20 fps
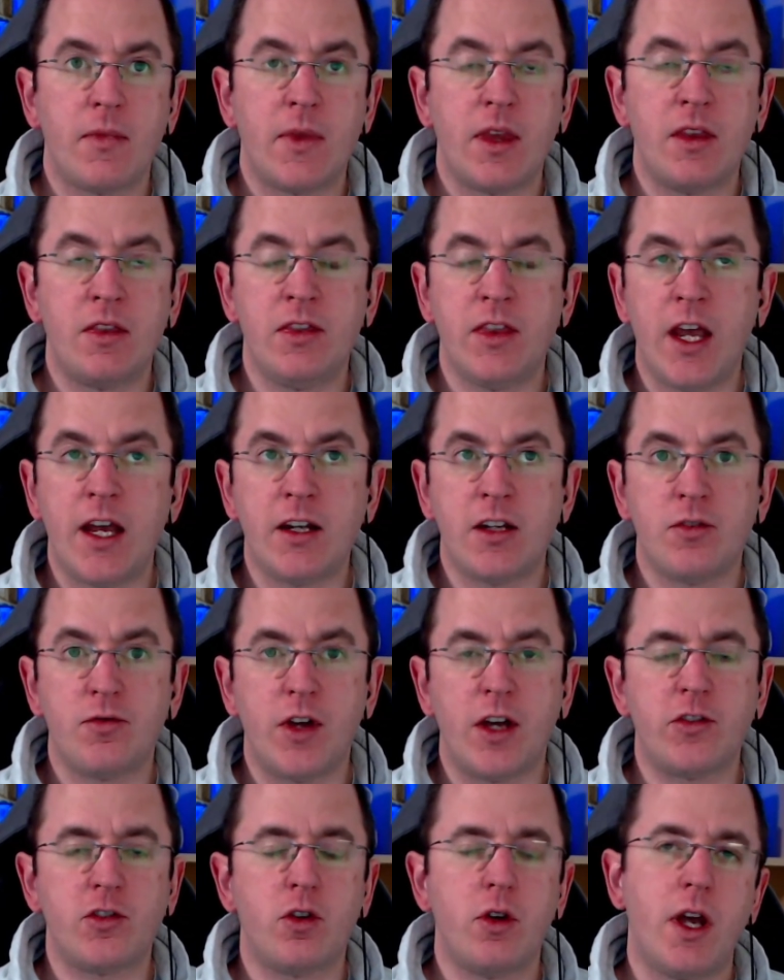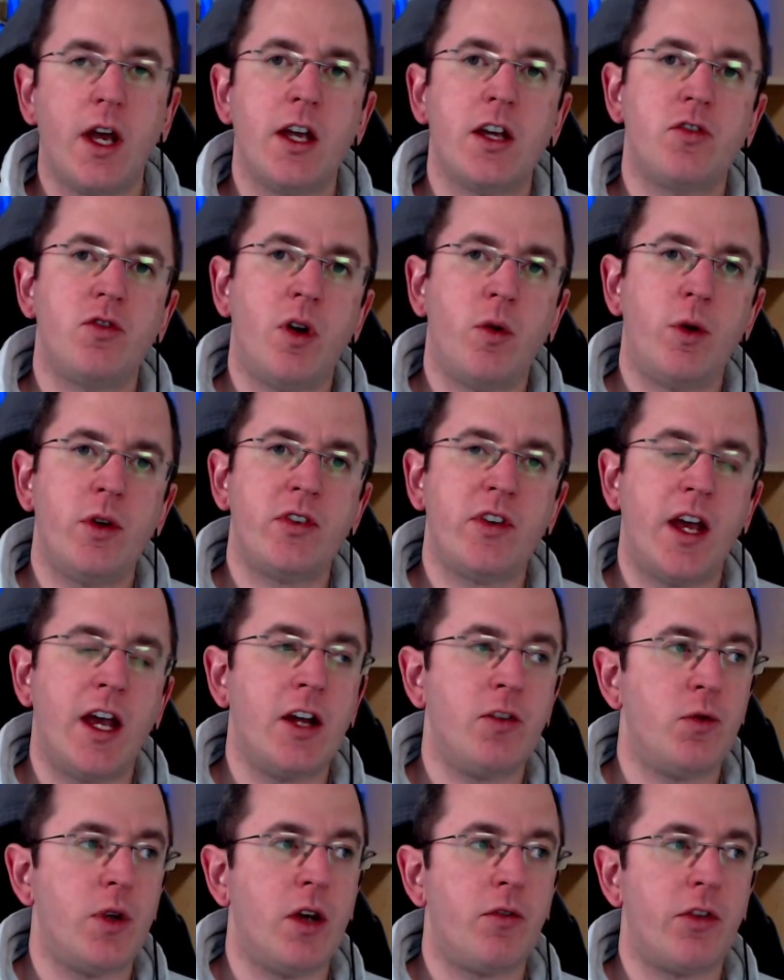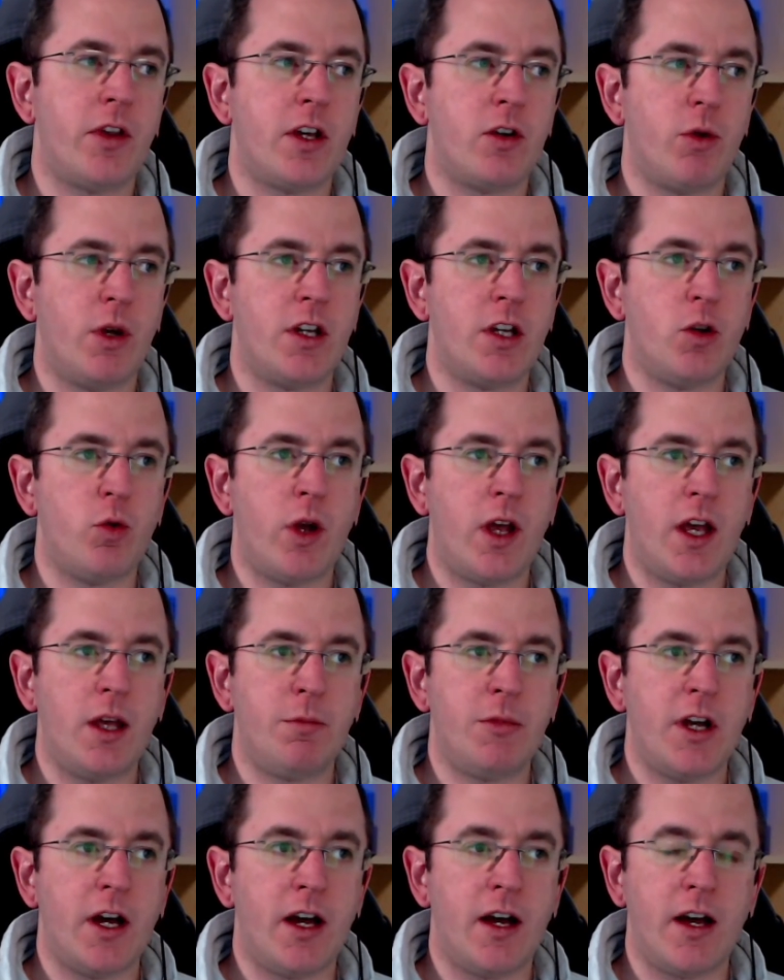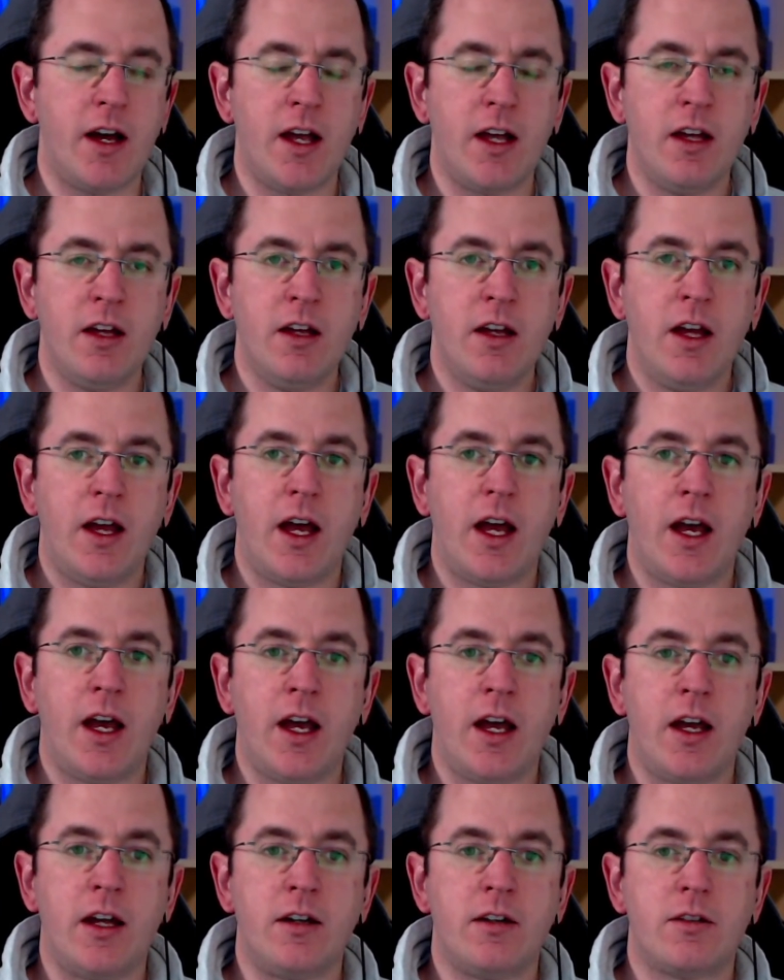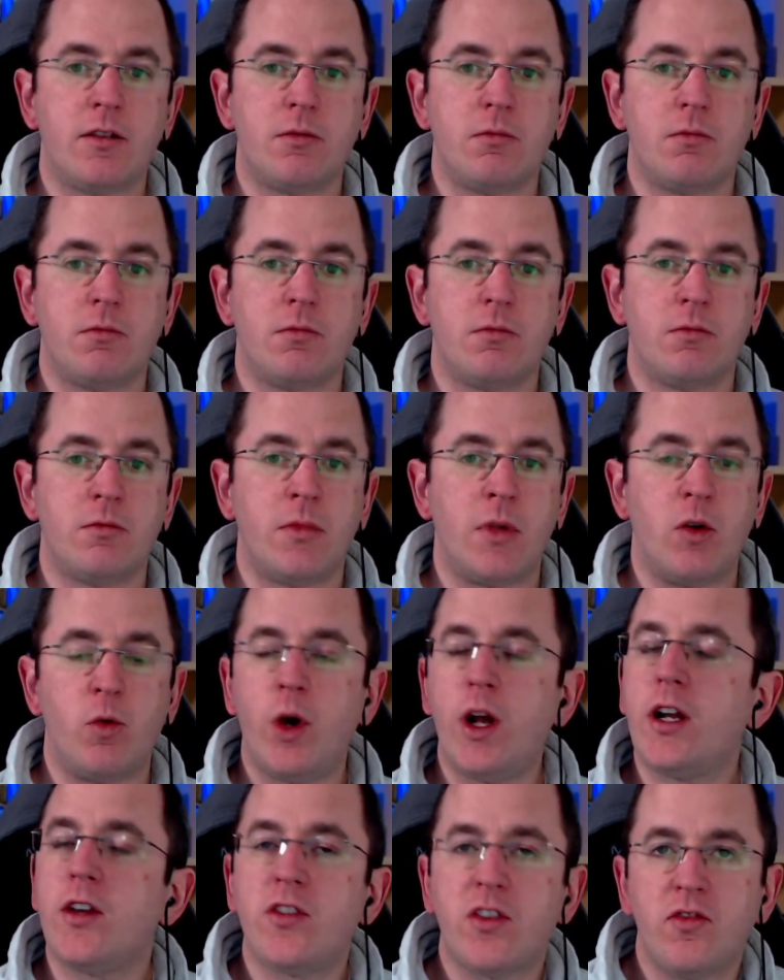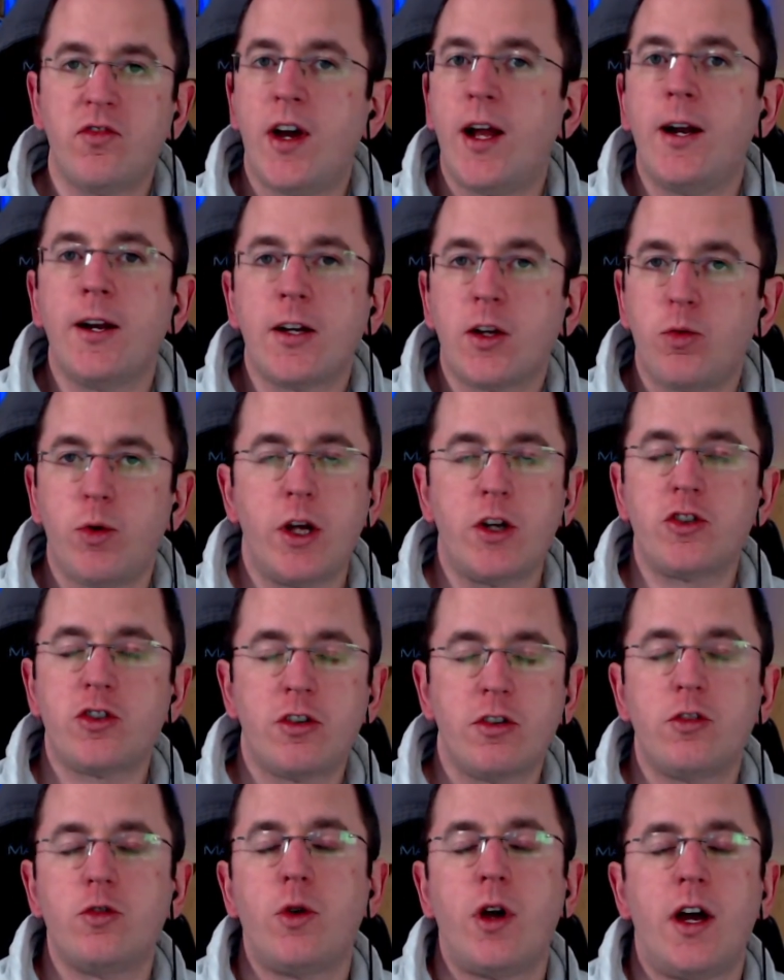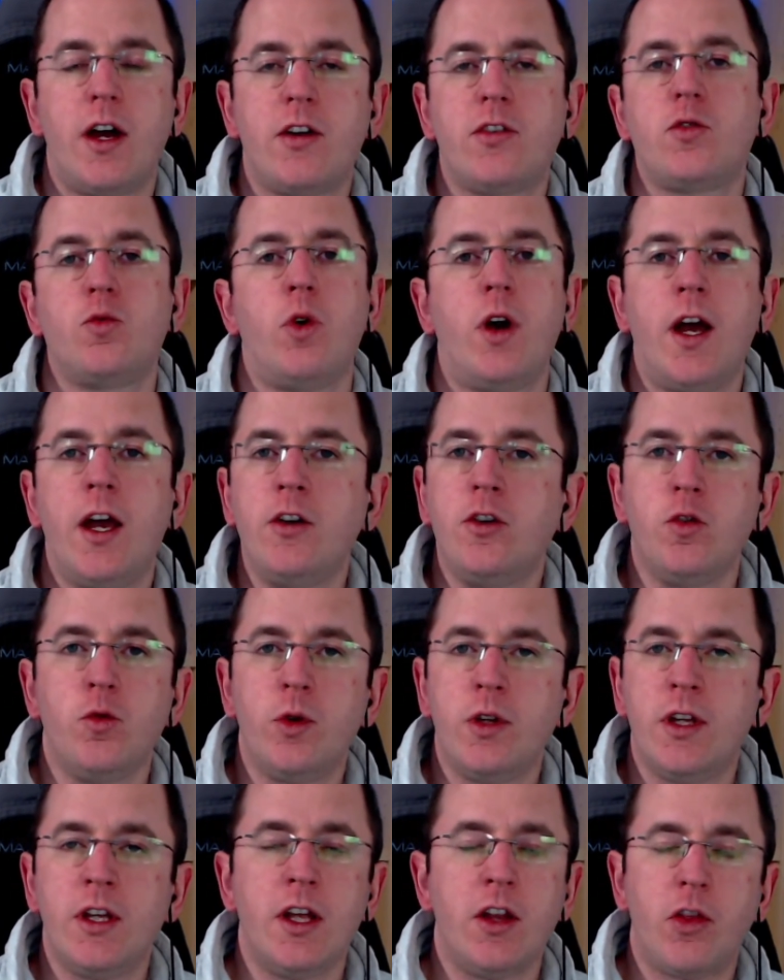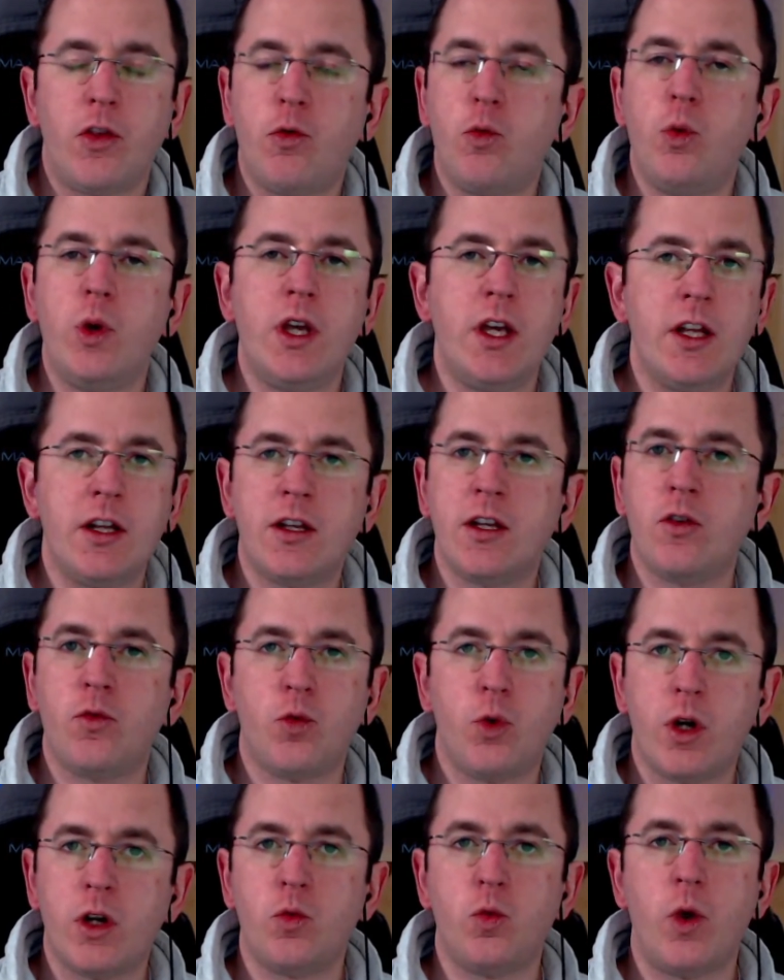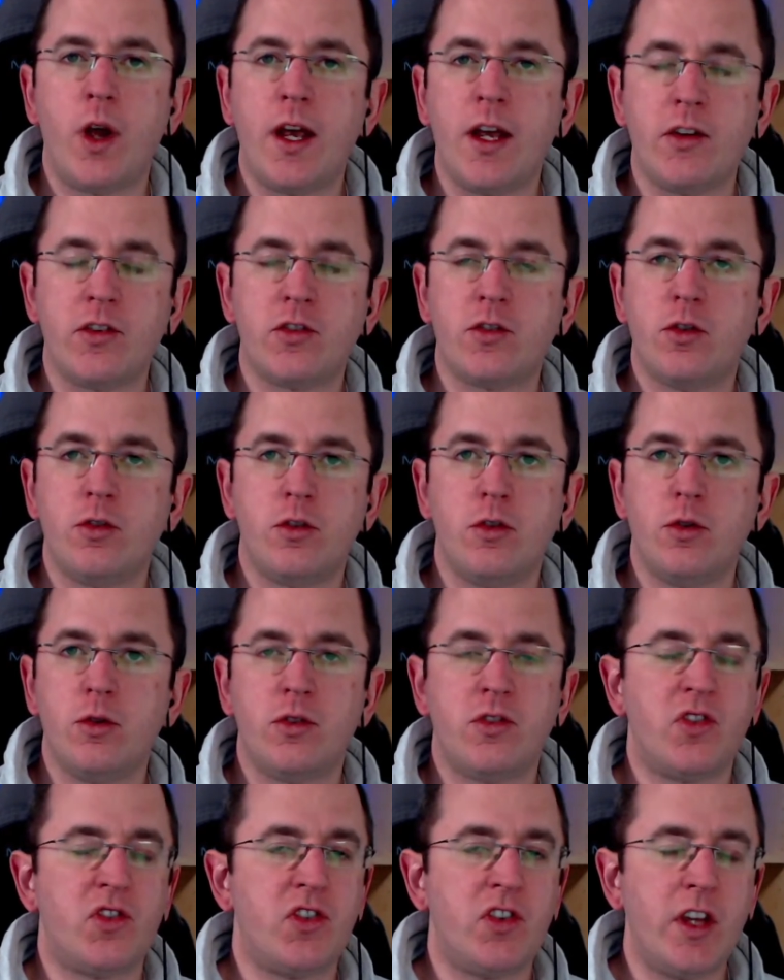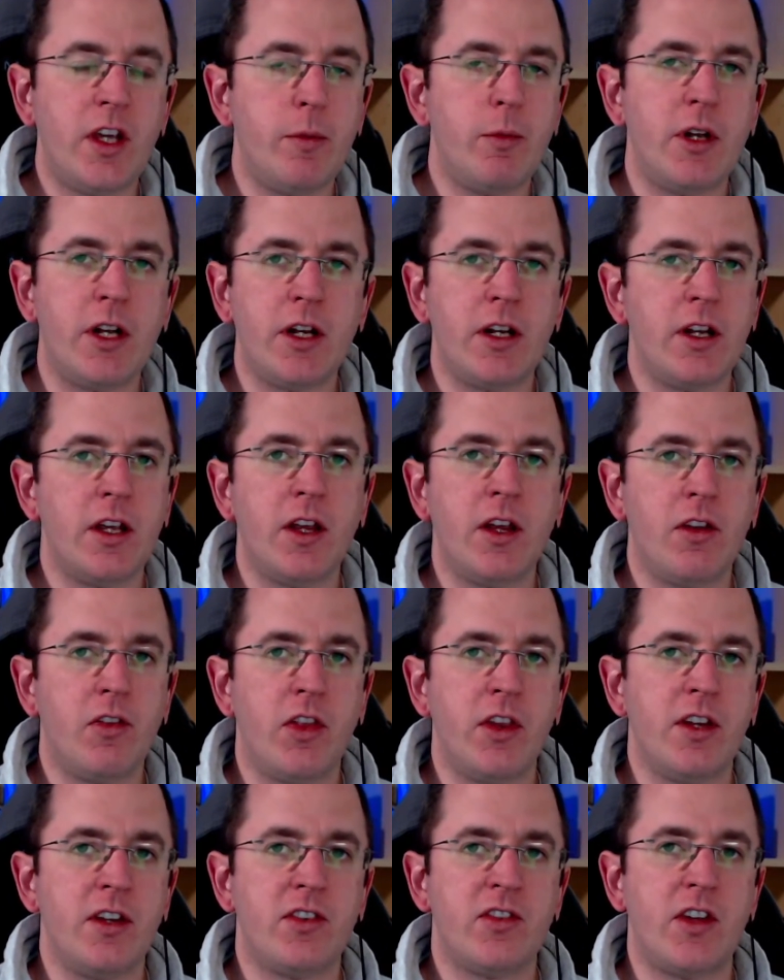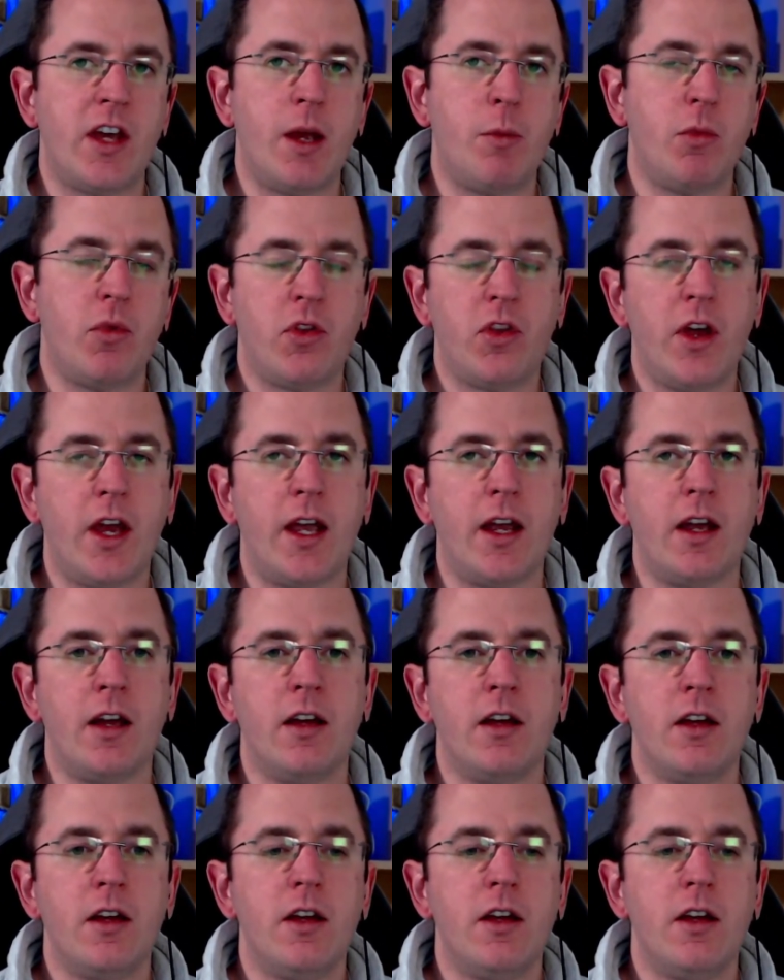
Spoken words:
native SQL queries, and we have the criteria API. And well, it's a valid question to ask, why do we need three different ways to do seemingly the same thing?